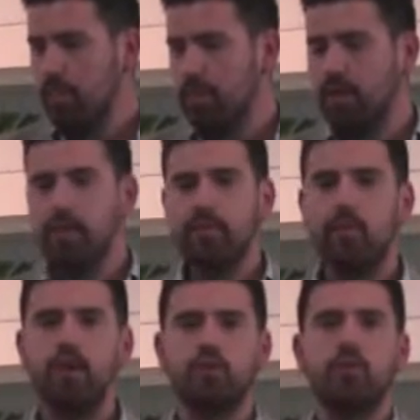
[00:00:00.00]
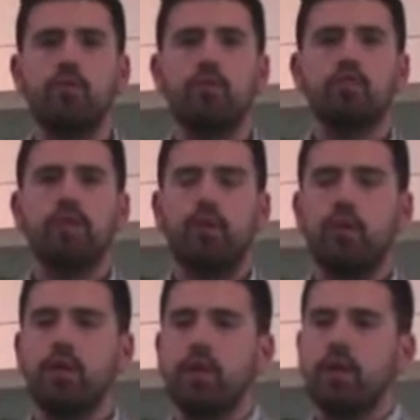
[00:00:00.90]
But for us, we're fortunate that
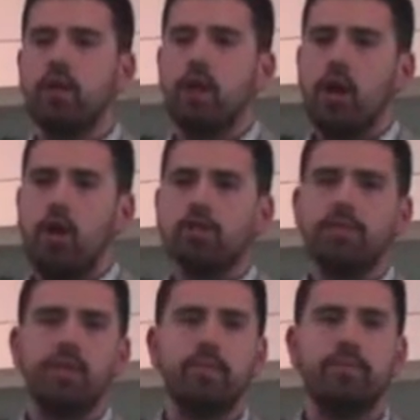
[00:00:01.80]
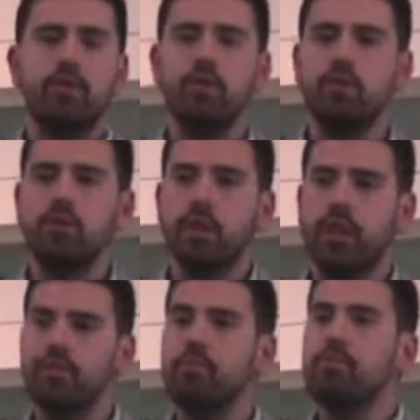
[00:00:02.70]
we can ultimately build
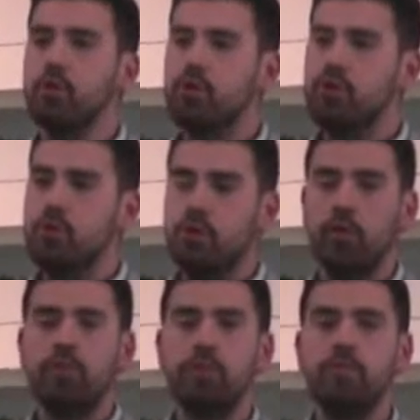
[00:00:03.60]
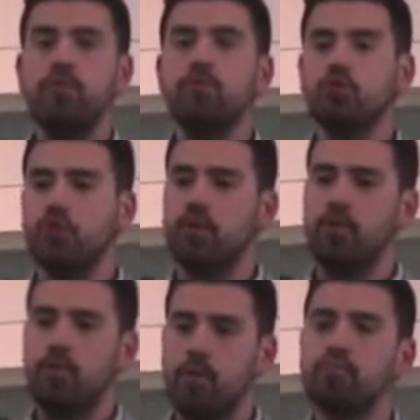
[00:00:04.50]
kind of the future
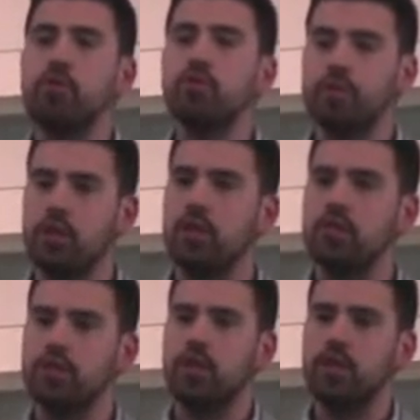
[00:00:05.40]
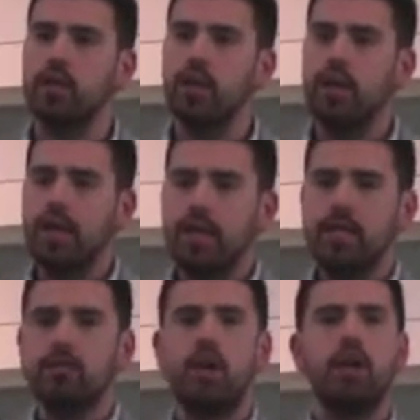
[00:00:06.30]
of what protein looks like.
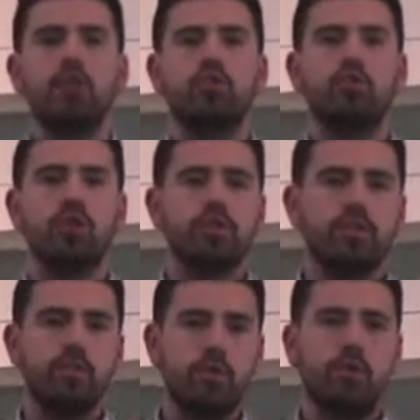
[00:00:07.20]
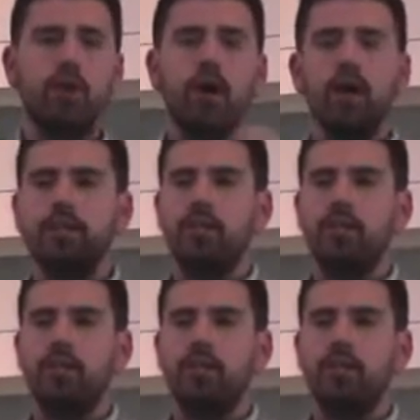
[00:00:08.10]
It's not just for us.